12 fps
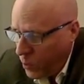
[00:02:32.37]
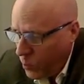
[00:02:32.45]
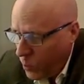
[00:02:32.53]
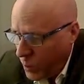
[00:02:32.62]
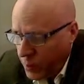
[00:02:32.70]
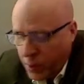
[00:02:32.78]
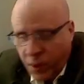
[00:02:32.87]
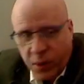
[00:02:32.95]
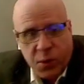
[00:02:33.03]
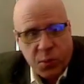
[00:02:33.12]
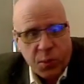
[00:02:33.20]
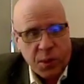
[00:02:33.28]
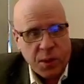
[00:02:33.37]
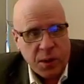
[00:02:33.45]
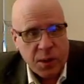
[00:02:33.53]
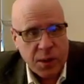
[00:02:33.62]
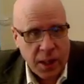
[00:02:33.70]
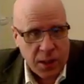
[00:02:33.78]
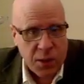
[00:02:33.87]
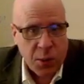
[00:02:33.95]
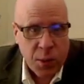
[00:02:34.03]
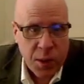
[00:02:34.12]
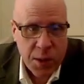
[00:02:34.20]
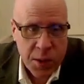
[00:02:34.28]
coordinate that goes with the x
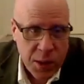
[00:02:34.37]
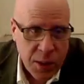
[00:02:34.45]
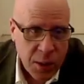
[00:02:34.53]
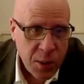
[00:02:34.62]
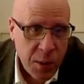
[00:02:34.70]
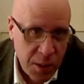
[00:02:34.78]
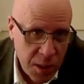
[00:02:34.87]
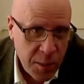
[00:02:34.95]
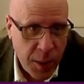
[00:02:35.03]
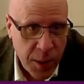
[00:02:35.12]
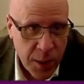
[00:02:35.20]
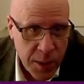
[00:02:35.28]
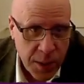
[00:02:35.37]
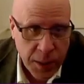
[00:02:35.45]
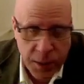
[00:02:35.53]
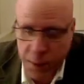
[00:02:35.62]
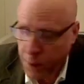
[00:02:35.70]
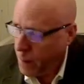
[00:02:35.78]
coordinate of 0 is minus 6.